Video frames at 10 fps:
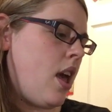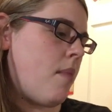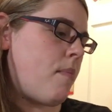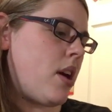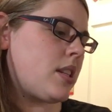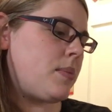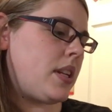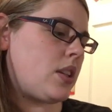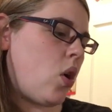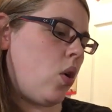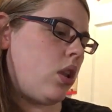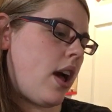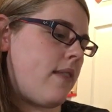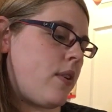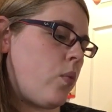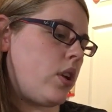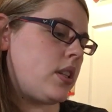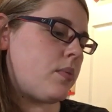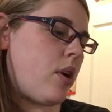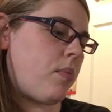Bach spent his whole life in one
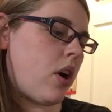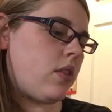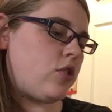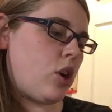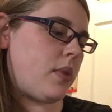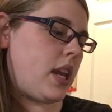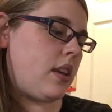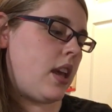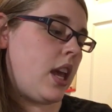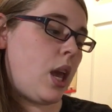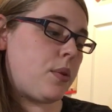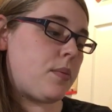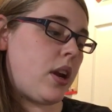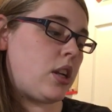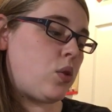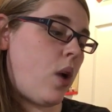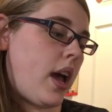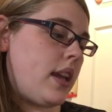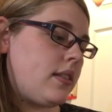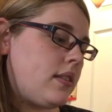small part of Germany. He was married
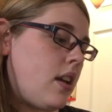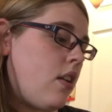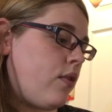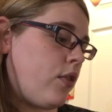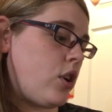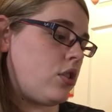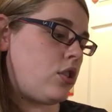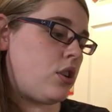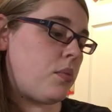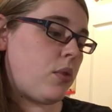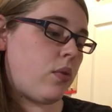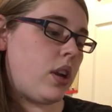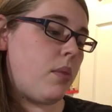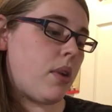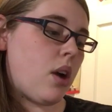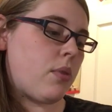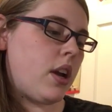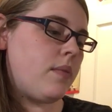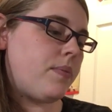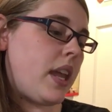twice, first to Maria
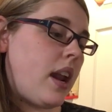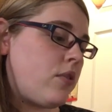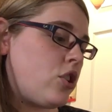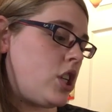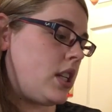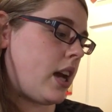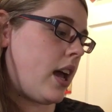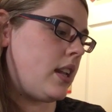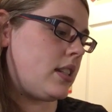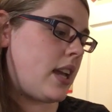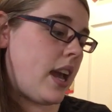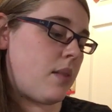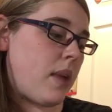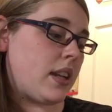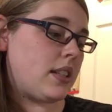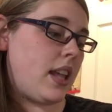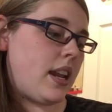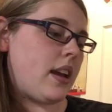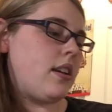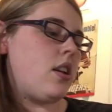Barbara, and after she died, to Anna
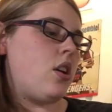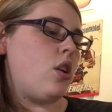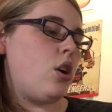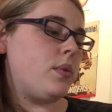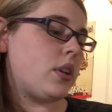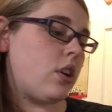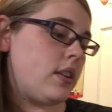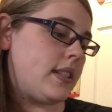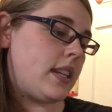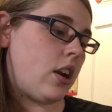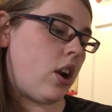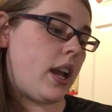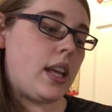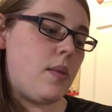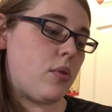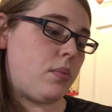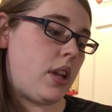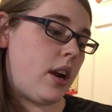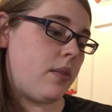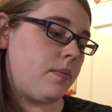Magdalena, who was a good singer and keyboard player.